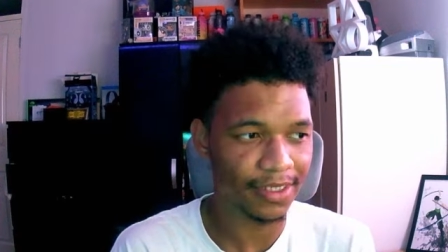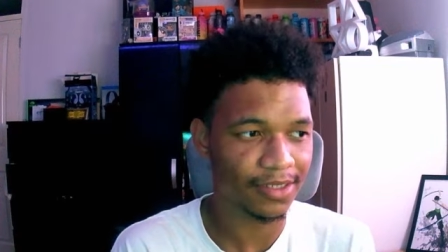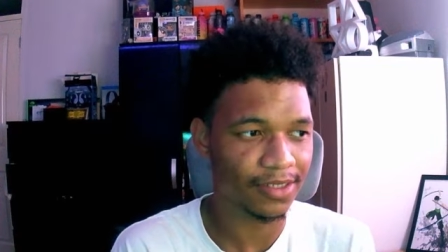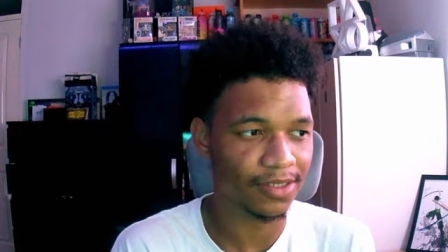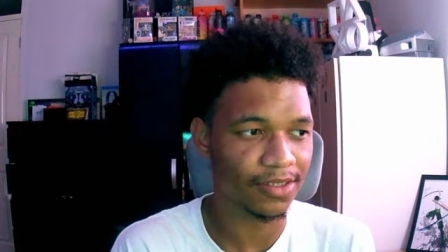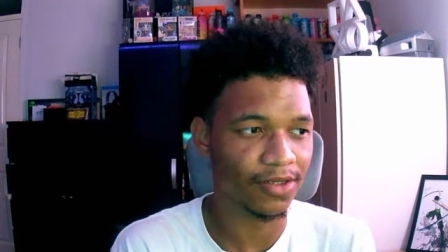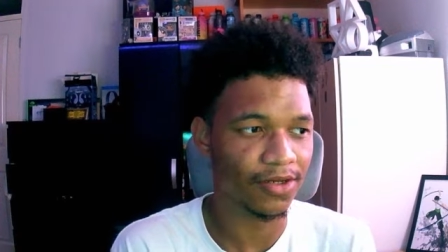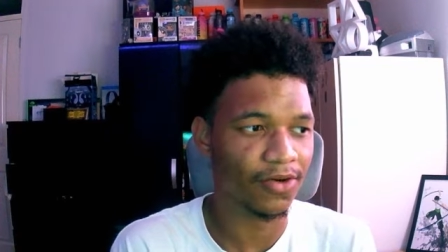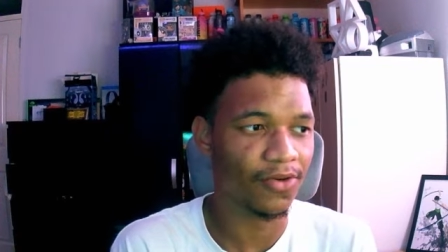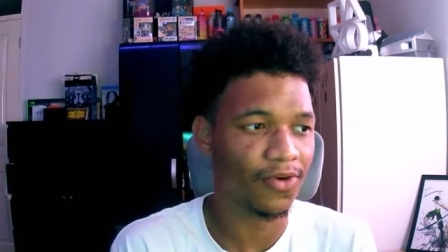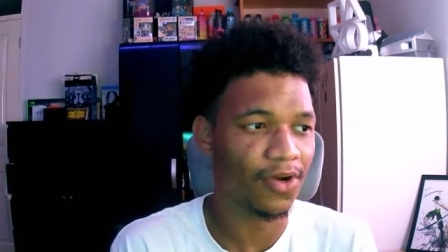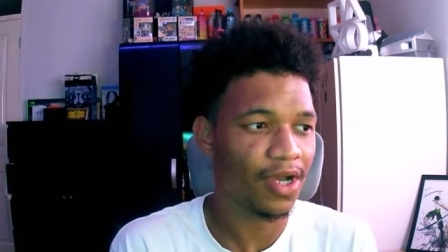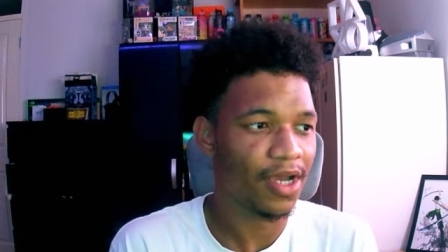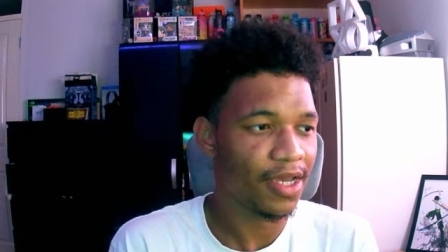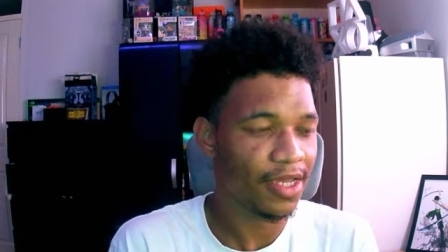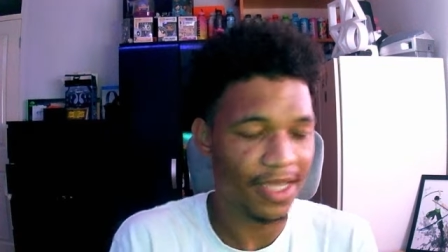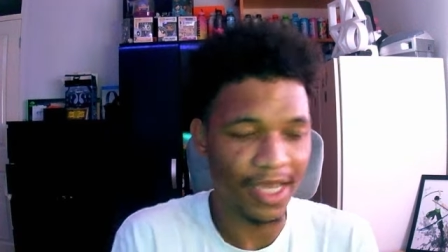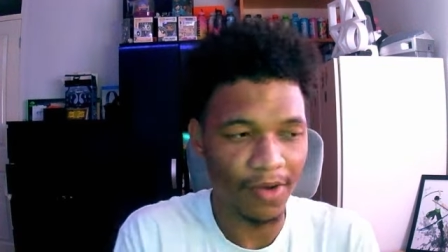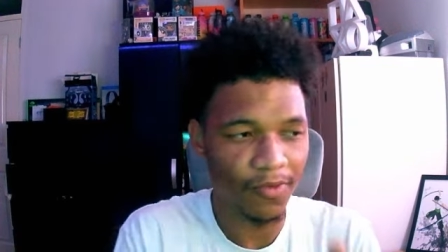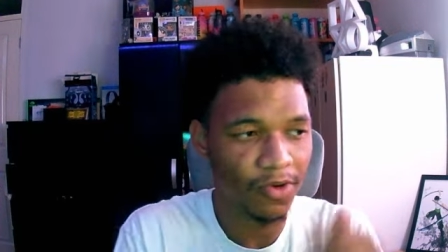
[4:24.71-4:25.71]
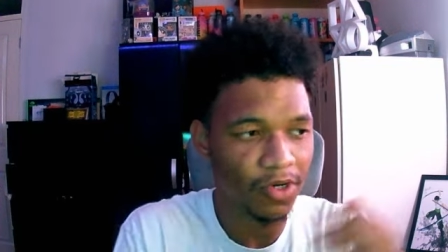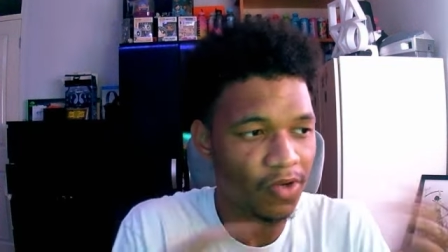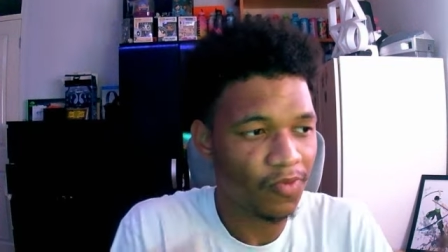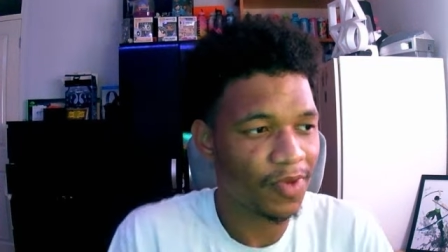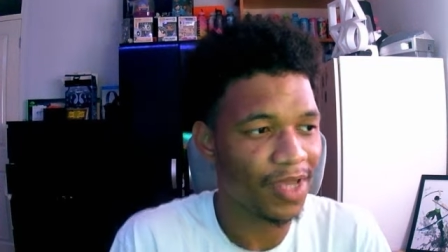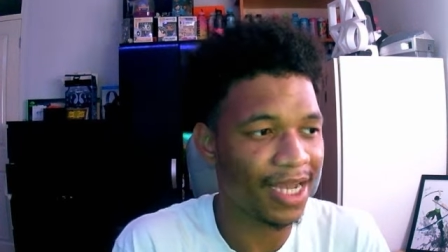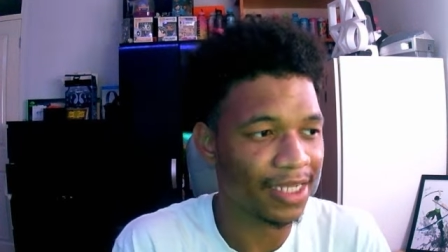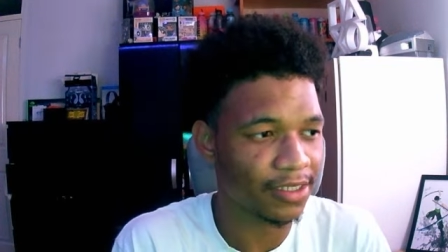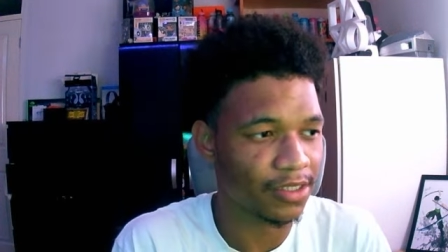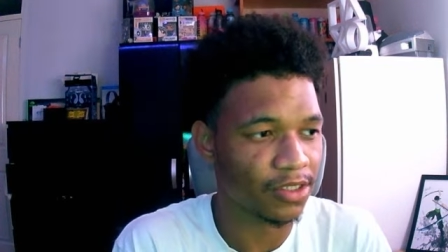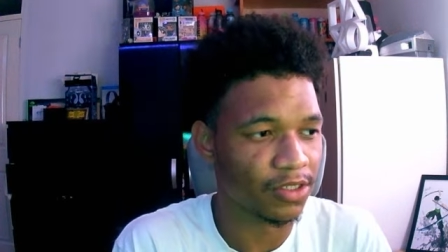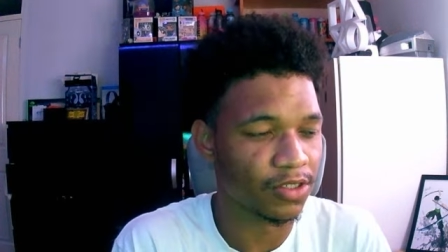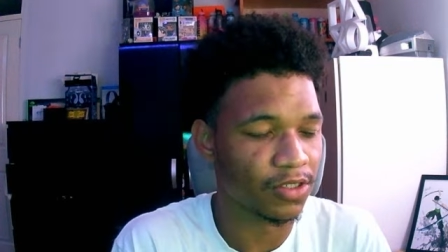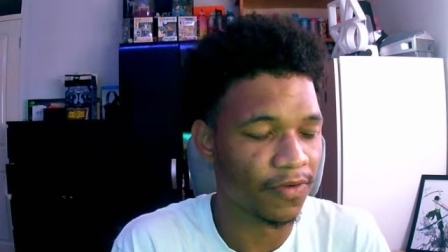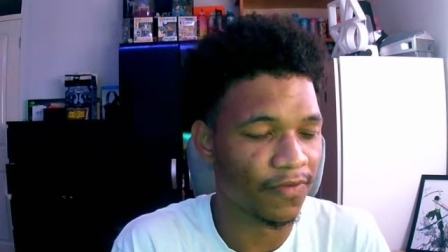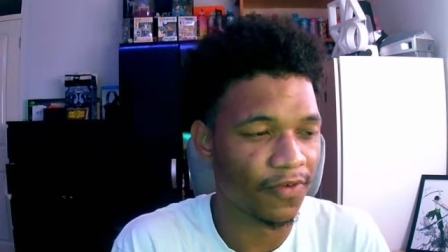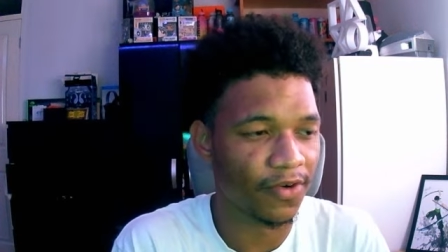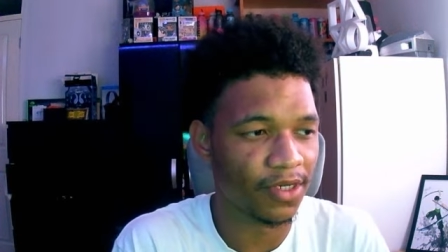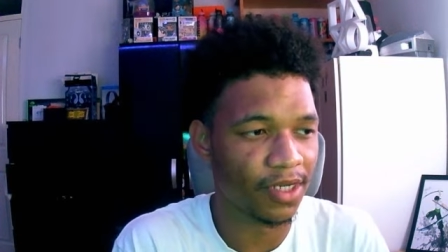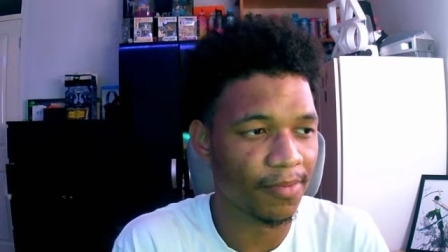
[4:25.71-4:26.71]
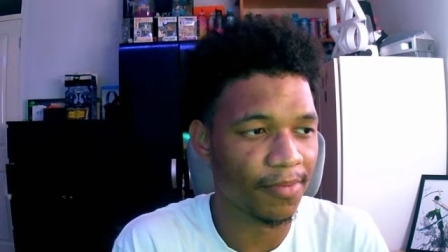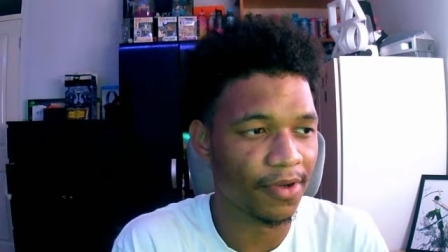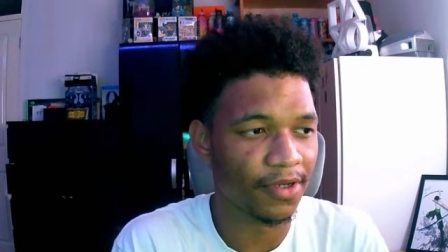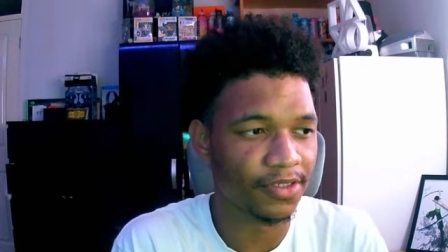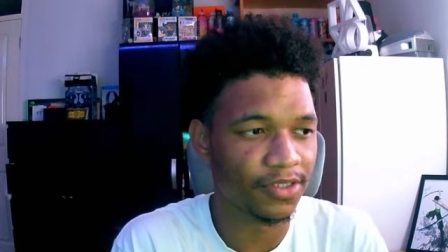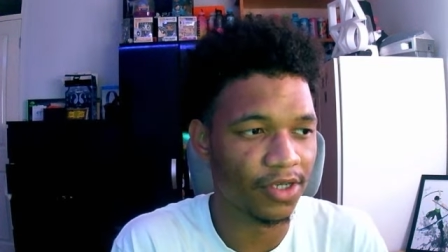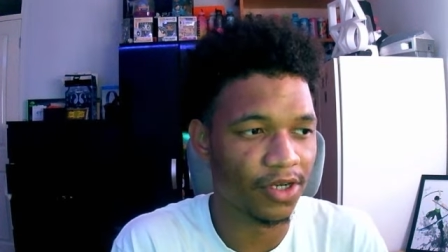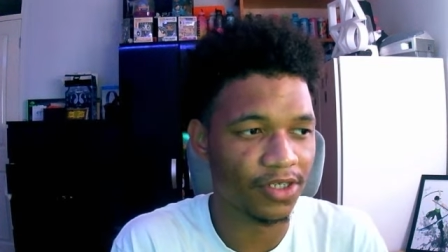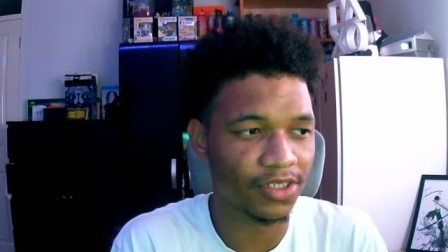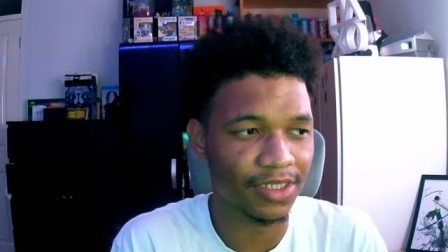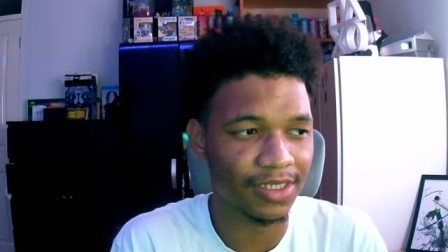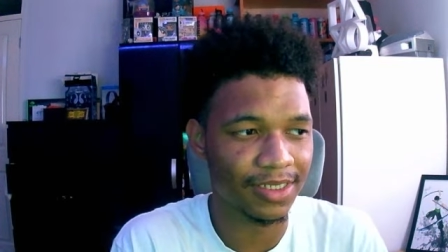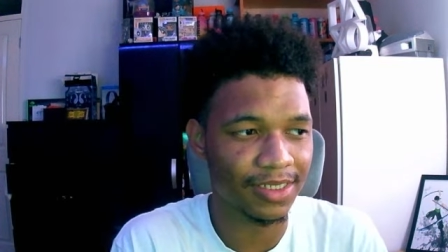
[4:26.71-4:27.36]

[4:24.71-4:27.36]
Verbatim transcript: So yeah, we're gonna react to do some fun and montages,